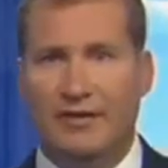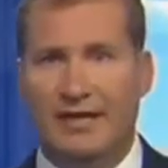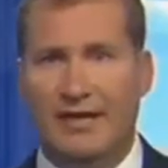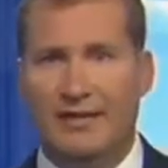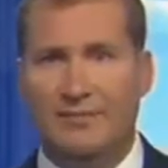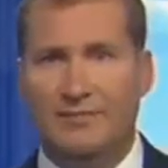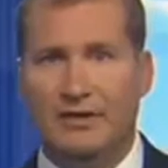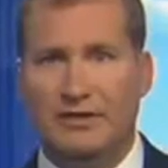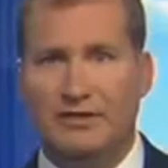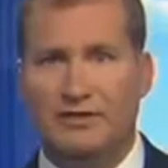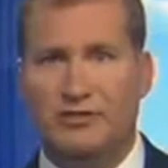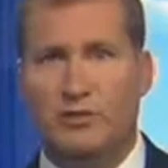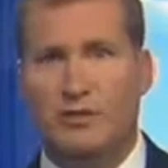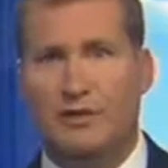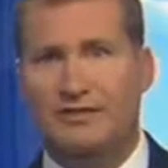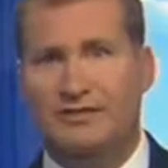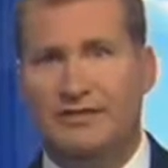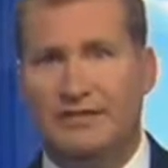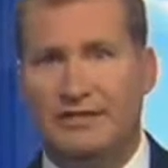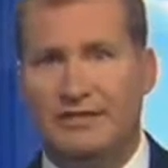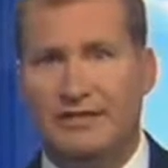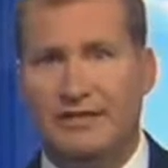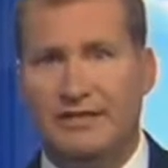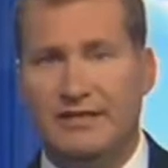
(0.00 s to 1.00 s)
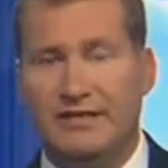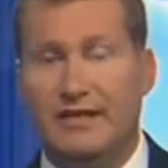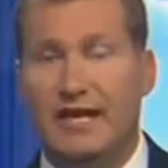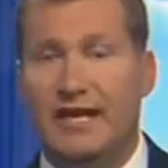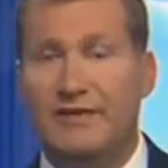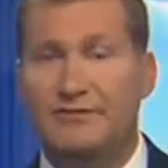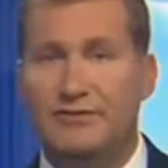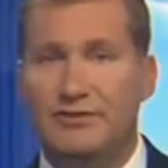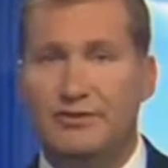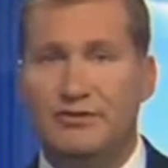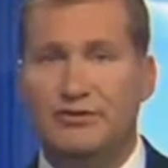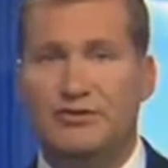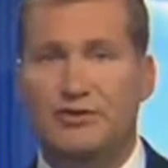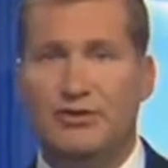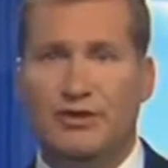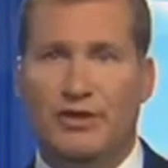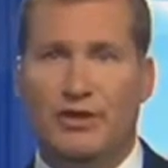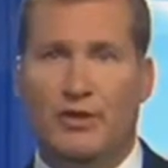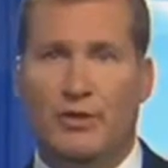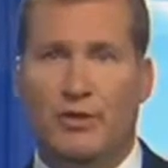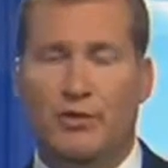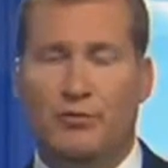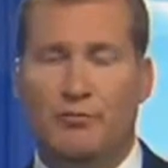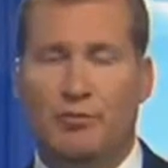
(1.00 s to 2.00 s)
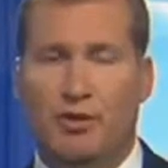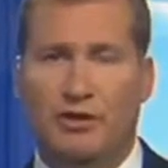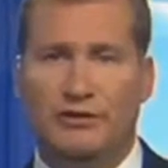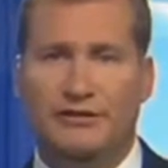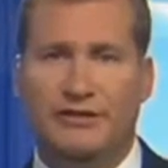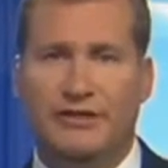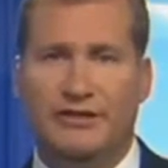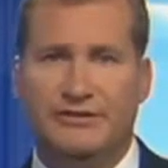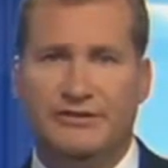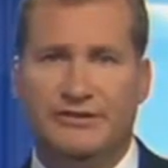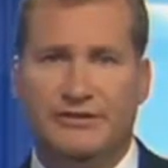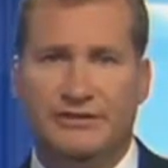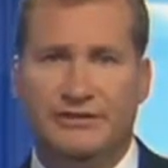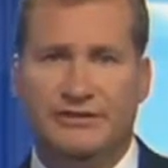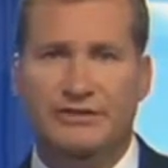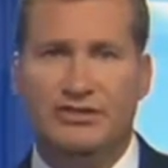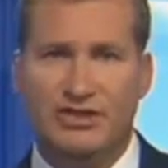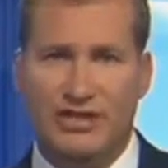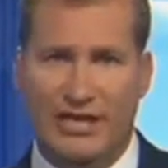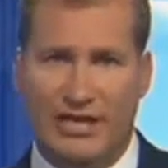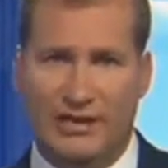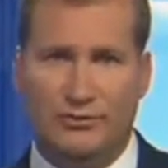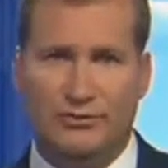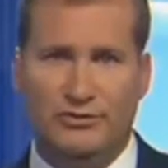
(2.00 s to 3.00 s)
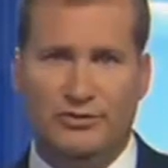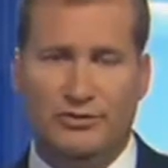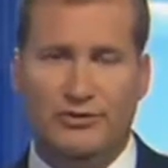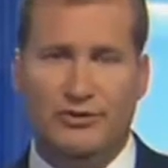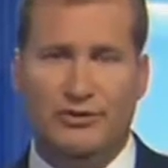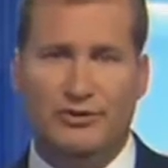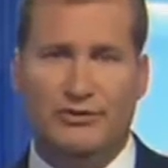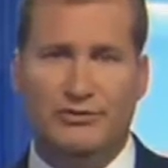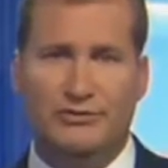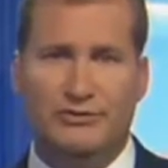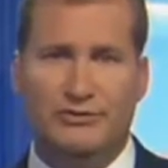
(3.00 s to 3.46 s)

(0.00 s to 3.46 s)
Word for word: Covering campaign 2016 live in the studio, Paul Nelson, Channel